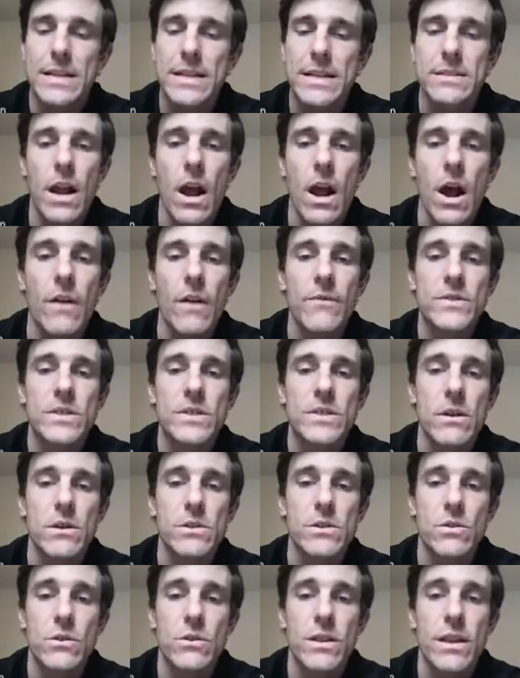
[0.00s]
see that office
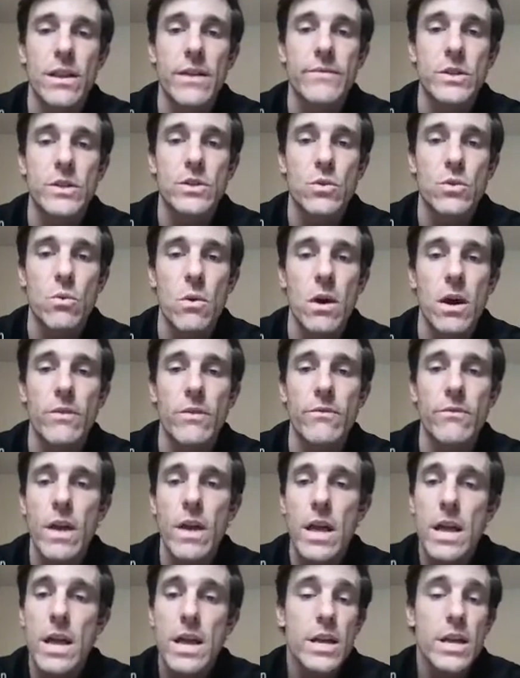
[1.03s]
hours are 11 to 12.
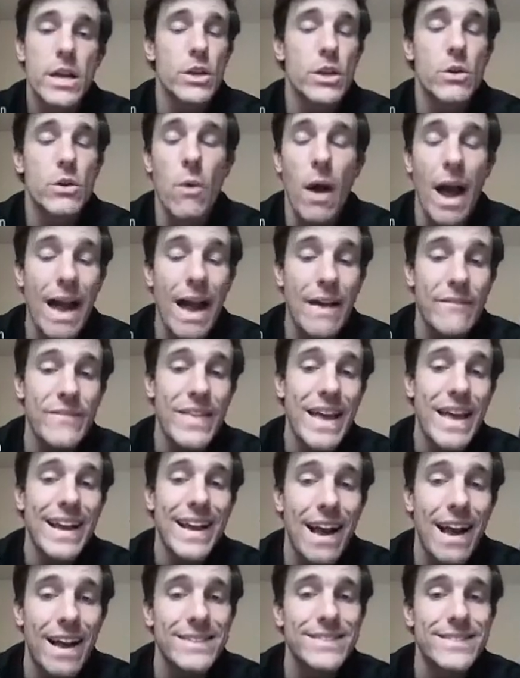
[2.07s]
You'll have
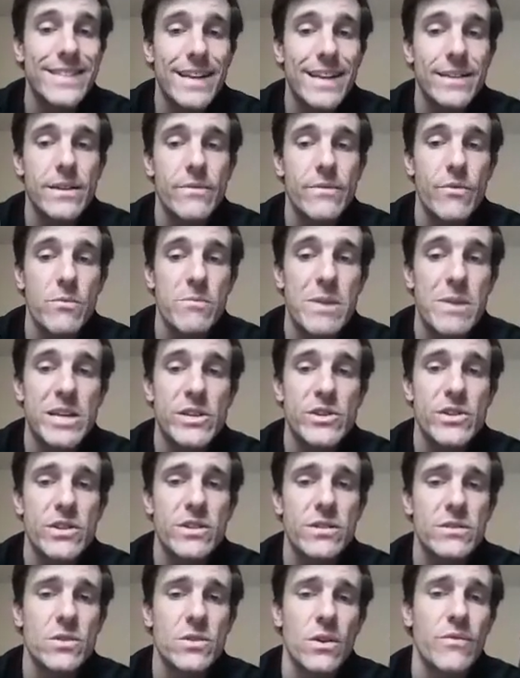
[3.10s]
that contact
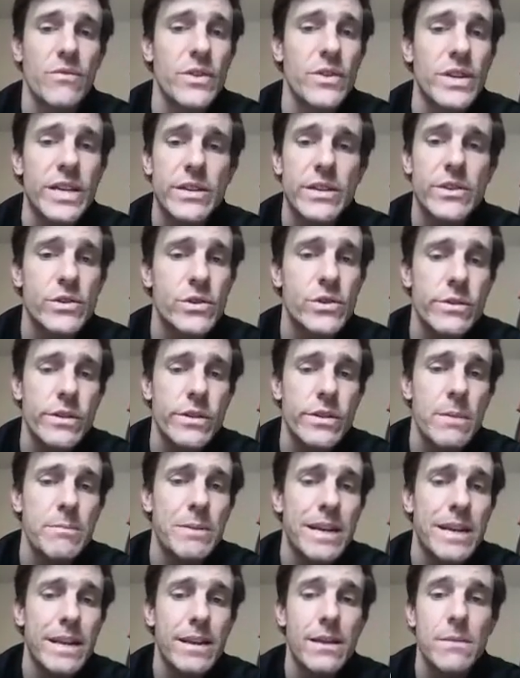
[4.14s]
information. So if you need to shoot
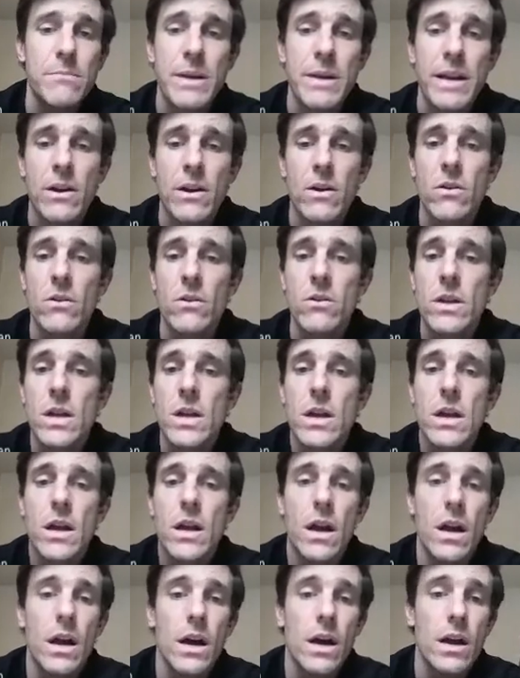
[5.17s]
them an email,
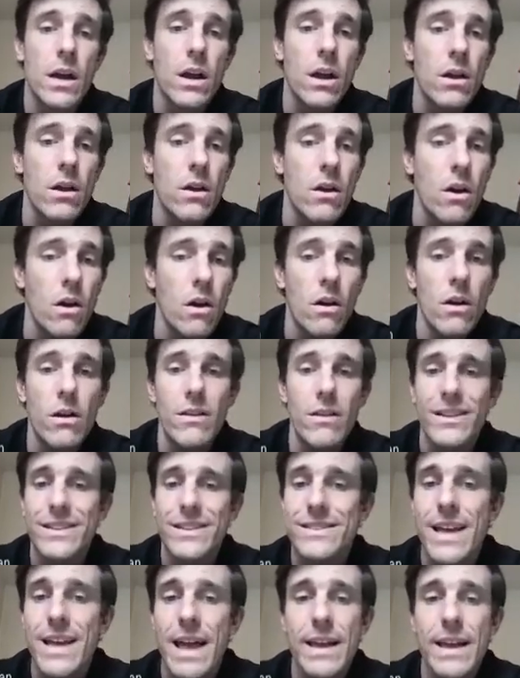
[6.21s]

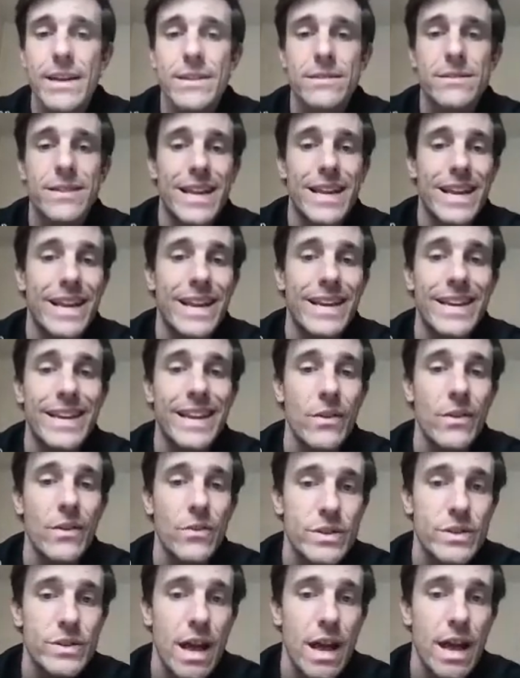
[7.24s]
call, a text at any
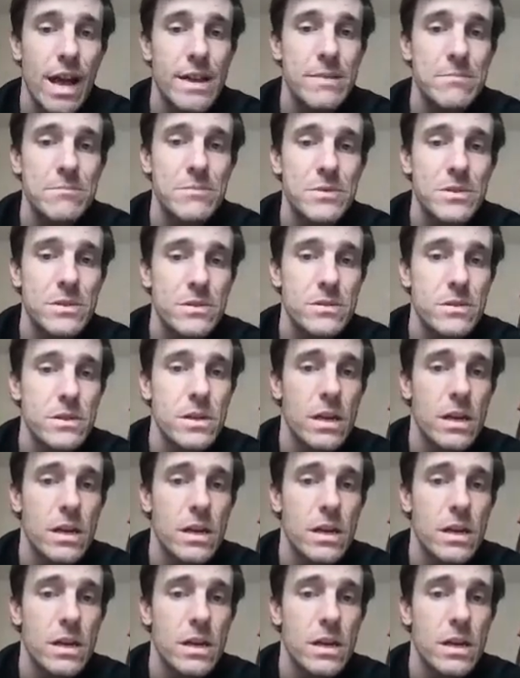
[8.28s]
other times